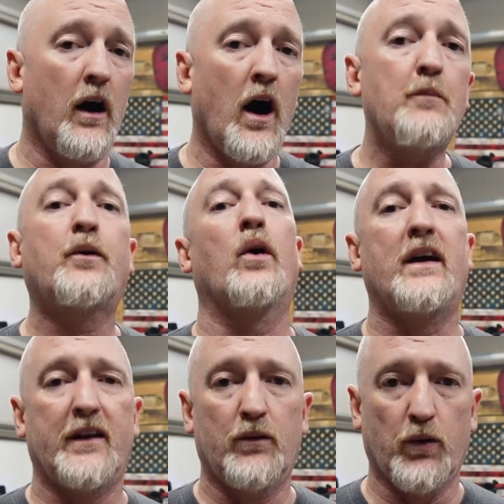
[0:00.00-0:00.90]

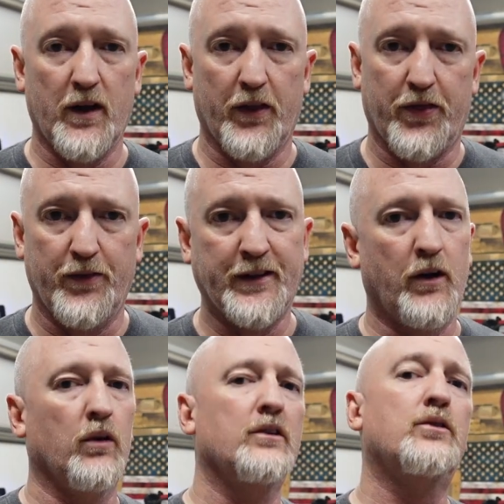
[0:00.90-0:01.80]
upgraded with you
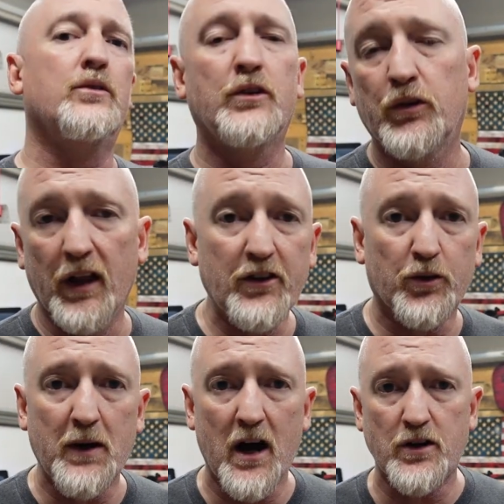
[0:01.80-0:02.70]
know new
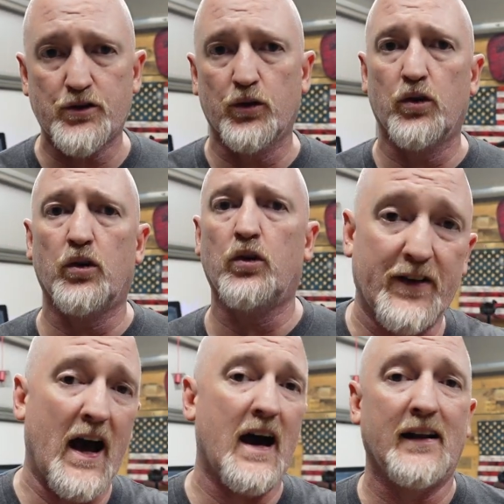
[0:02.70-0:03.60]
laser module
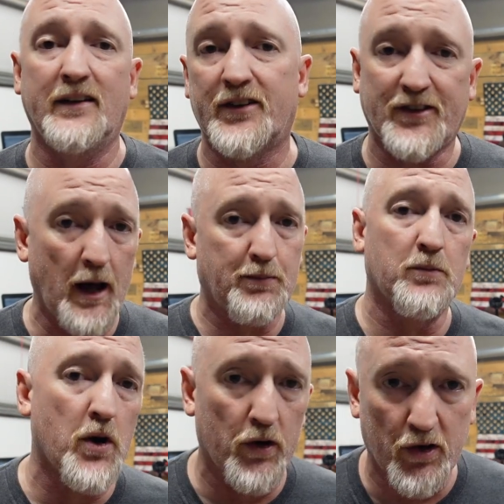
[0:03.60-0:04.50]
they've added stepper
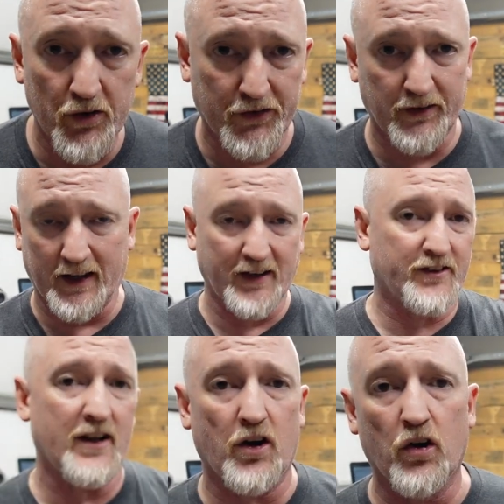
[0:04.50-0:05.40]
motors like i
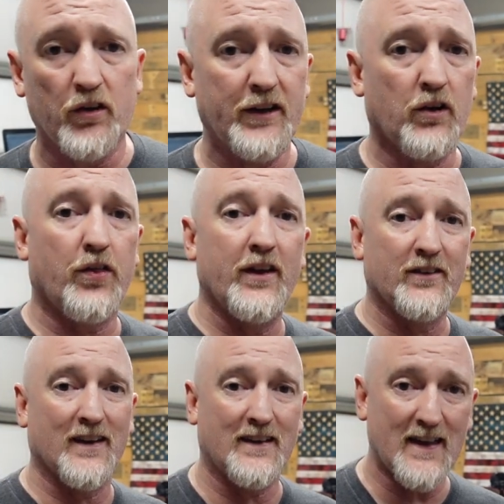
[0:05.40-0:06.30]
said earlier things like